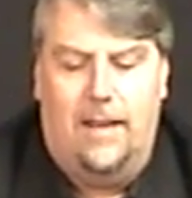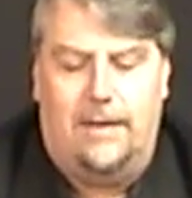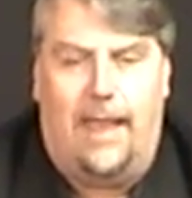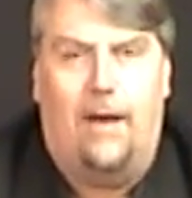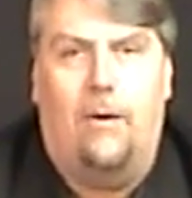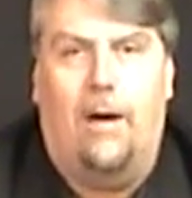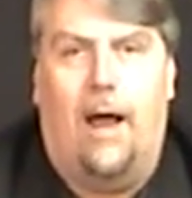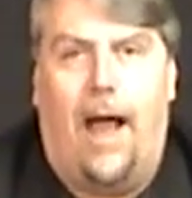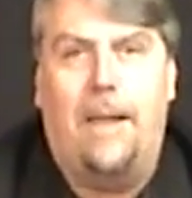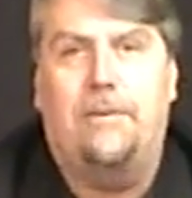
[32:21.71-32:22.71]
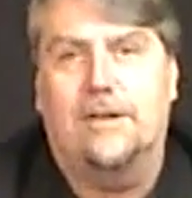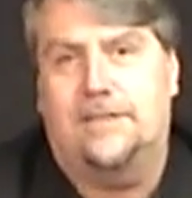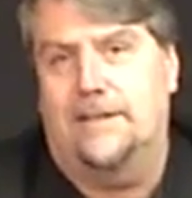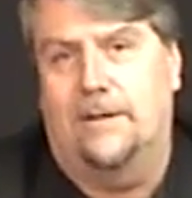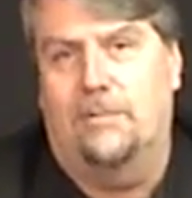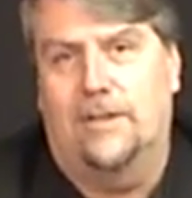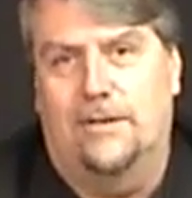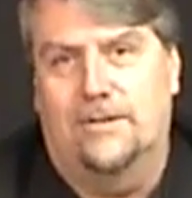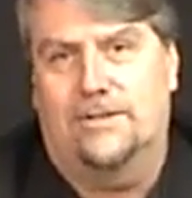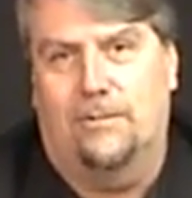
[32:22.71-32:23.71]
Now, I personally wouldn't
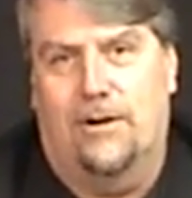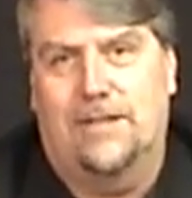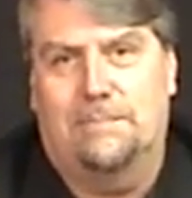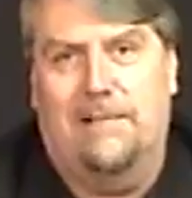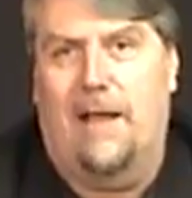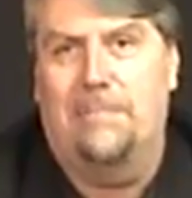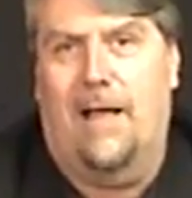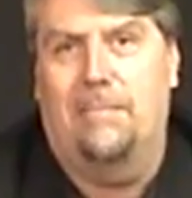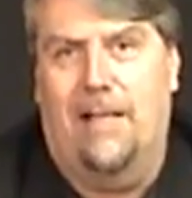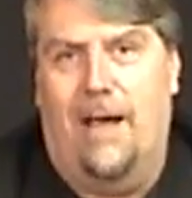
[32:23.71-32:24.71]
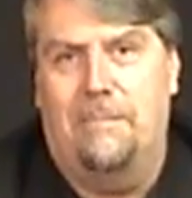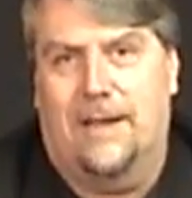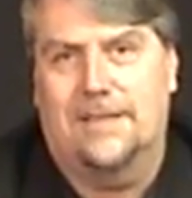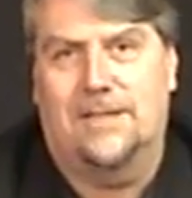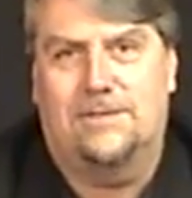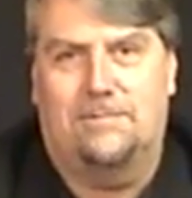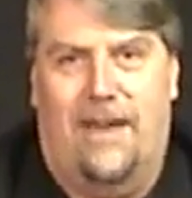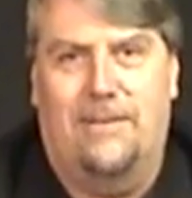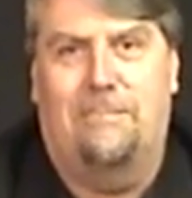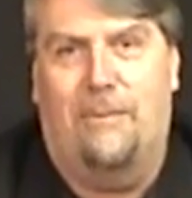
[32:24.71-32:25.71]
use the words blah, blah, blah because it's
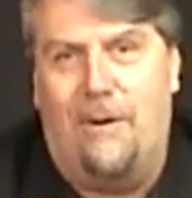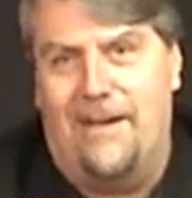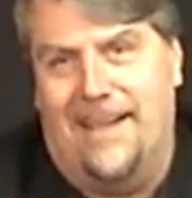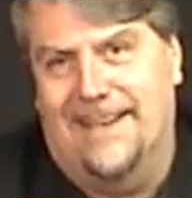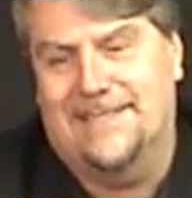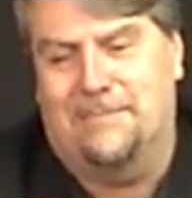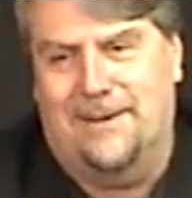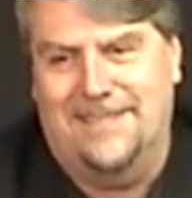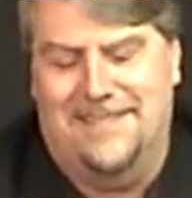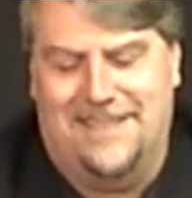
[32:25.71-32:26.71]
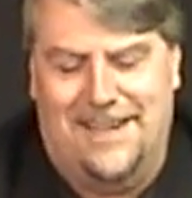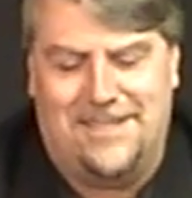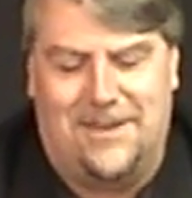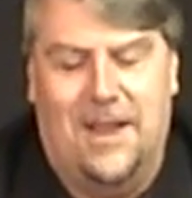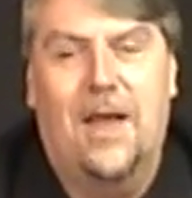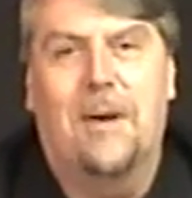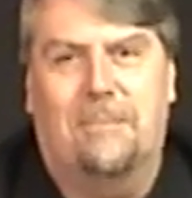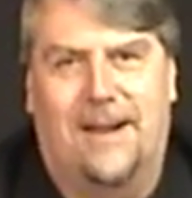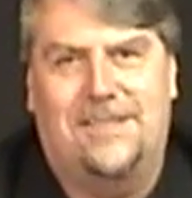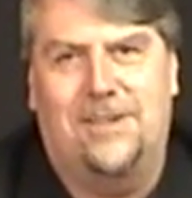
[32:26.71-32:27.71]
rather boring as a presentation,
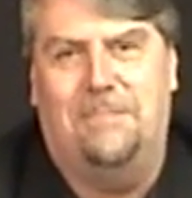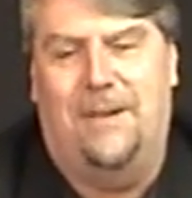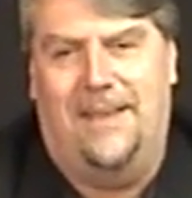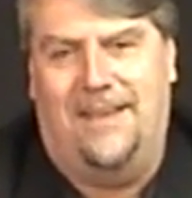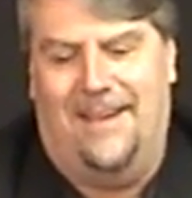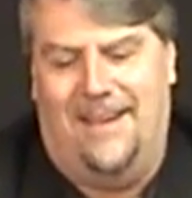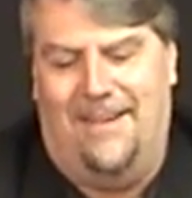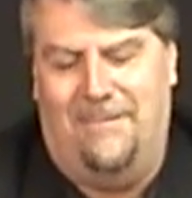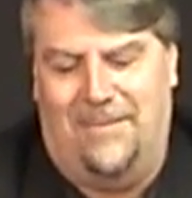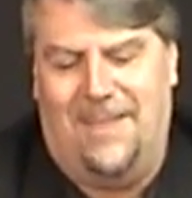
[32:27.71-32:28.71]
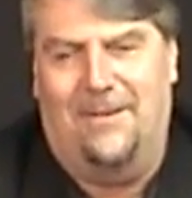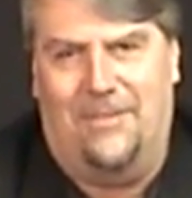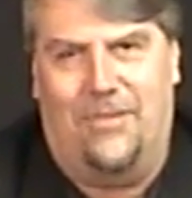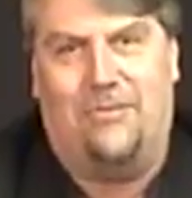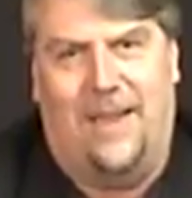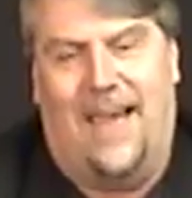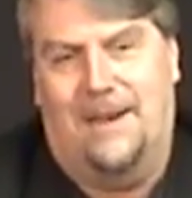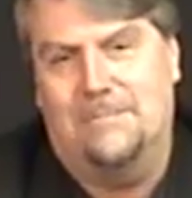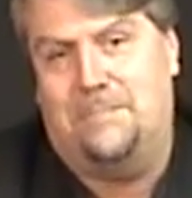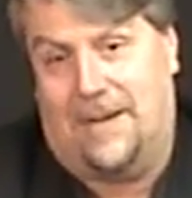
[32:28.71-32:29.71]
but it should be, you know, the 3
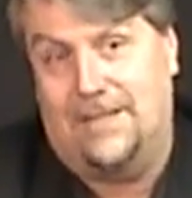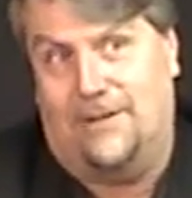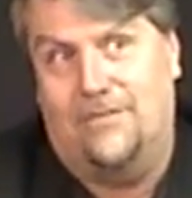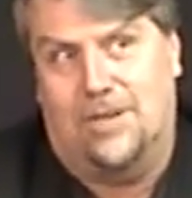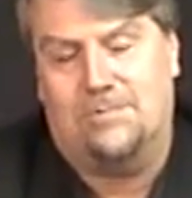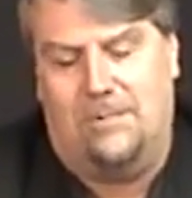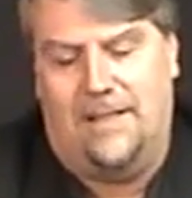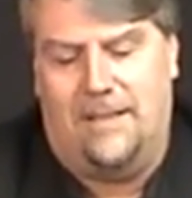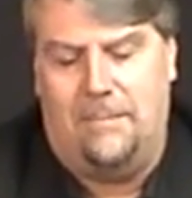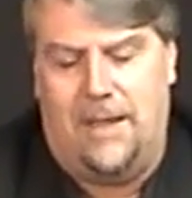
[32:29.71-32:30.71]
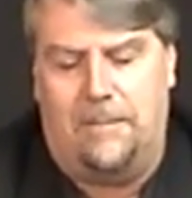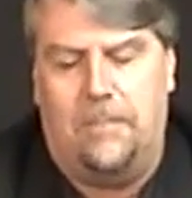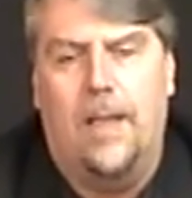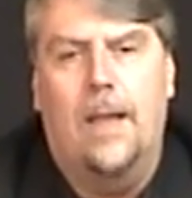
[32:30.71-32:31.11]
items because you've just written them in.